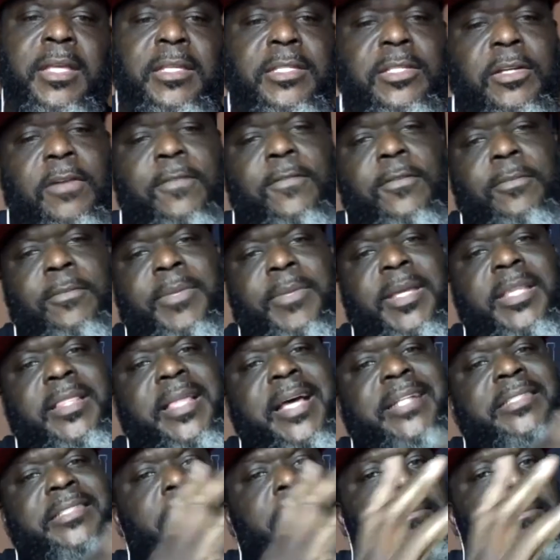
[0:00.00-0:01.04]
And so for me
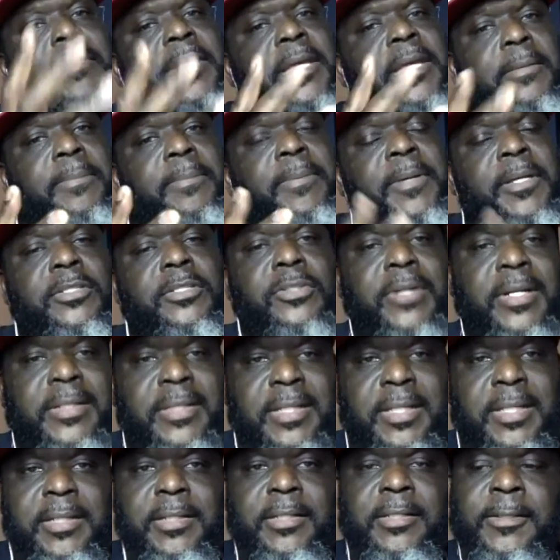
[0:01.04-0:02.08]
that's the big picture.
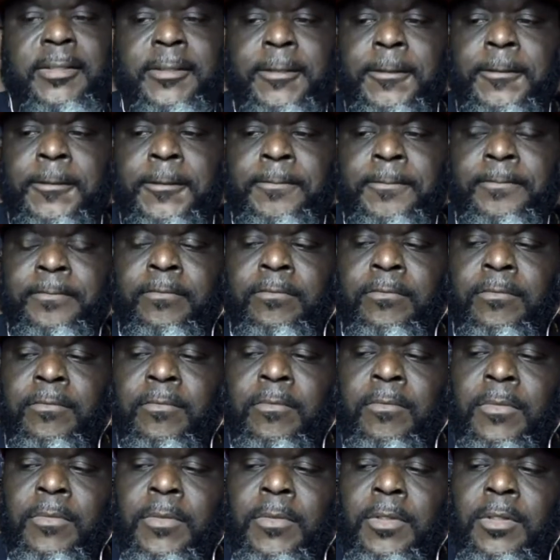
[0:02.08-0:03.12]
I think
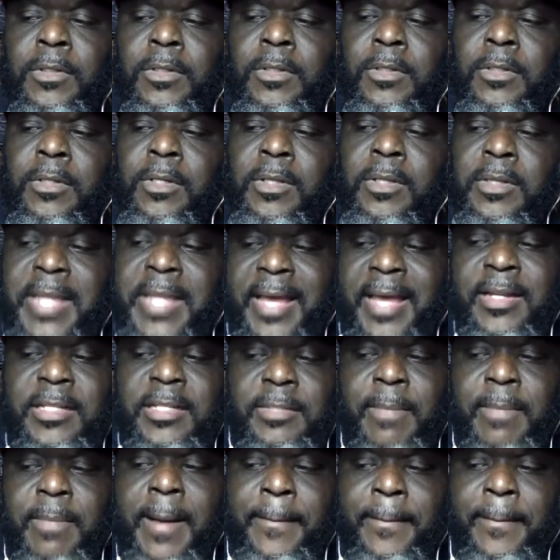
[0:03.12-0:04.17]
that
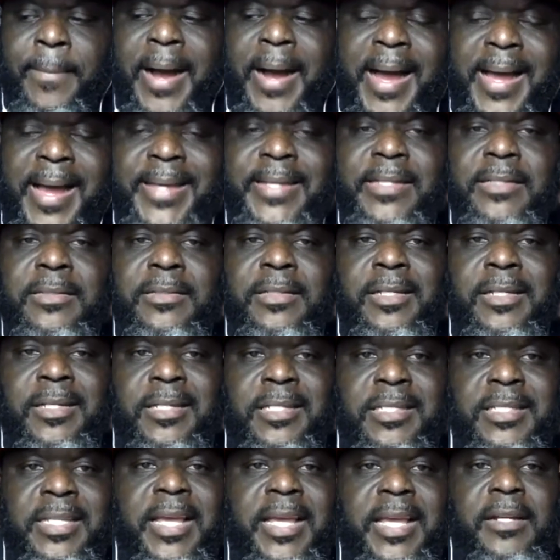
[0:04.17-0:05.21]
is my
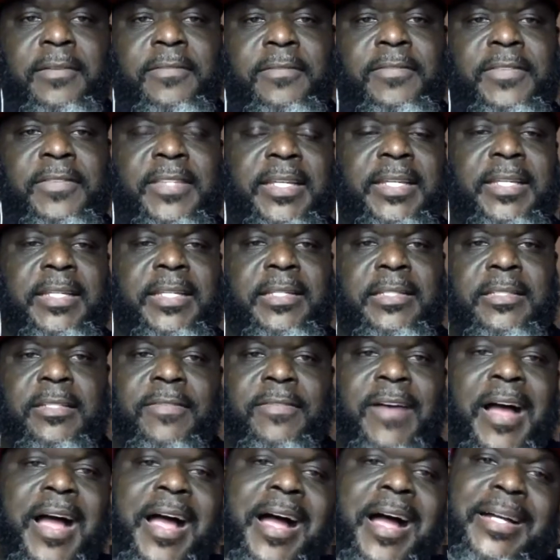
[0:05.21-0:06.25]
mindset of
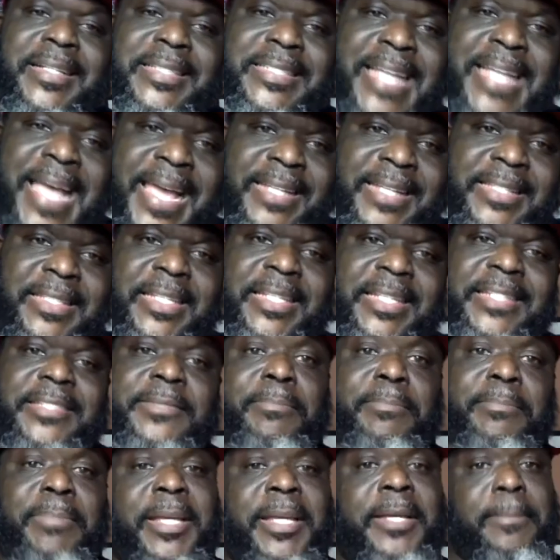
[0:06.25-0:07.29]
things of how I attack
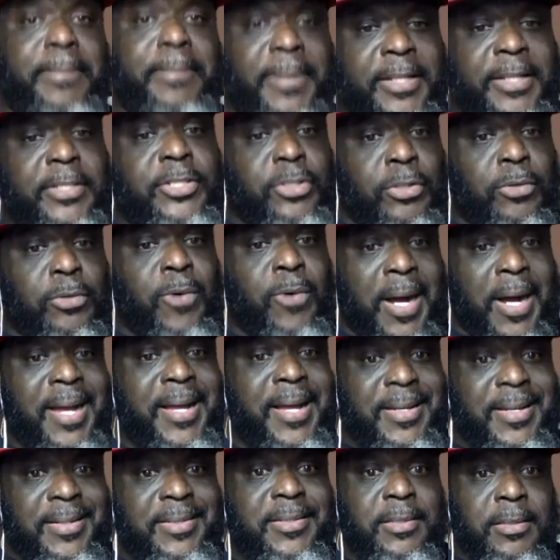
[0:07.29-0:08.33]
things big picture
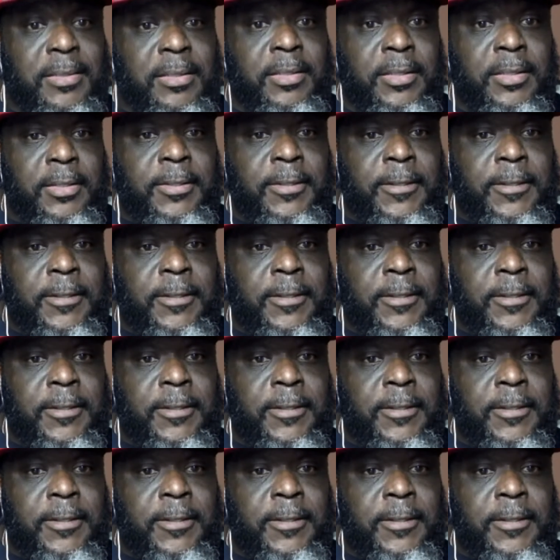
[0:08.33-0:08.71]
wise.